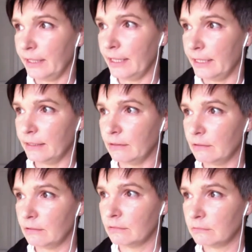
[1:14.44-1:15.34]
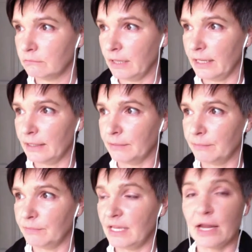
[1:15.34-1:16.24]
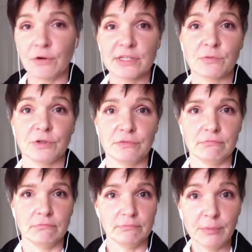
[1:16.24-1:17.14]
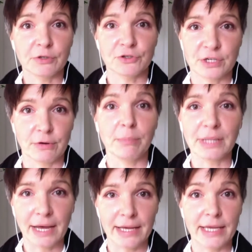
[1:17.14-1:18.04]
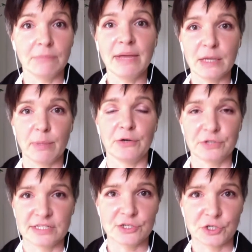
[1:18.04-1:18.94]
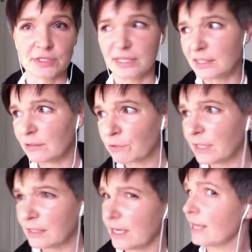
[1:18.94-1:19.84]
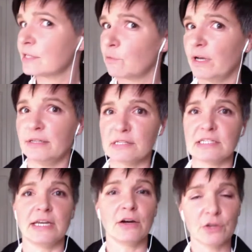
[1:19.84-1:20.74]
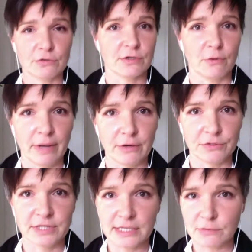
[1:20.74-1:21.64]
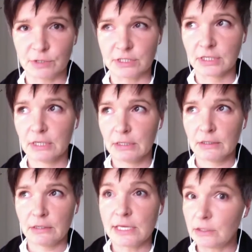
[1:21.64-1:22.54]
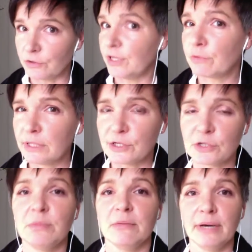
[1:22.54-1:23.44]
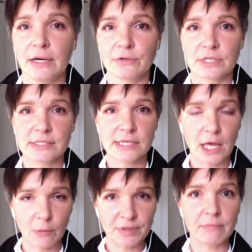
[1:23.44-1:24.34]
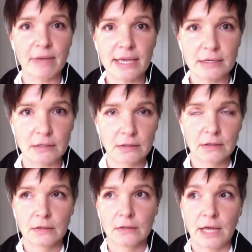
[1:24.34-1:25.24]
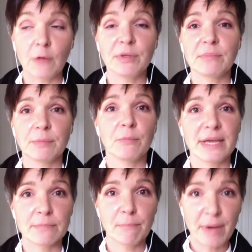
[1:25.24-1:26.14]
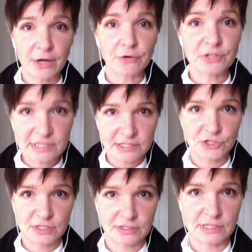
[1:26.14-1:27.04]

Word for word: uh, the areas where people are trying to apply and make better decisions. And really, that's what scenarios are about. That's what e-learning really should be about: is helping make helping people make better decisions in a safe place.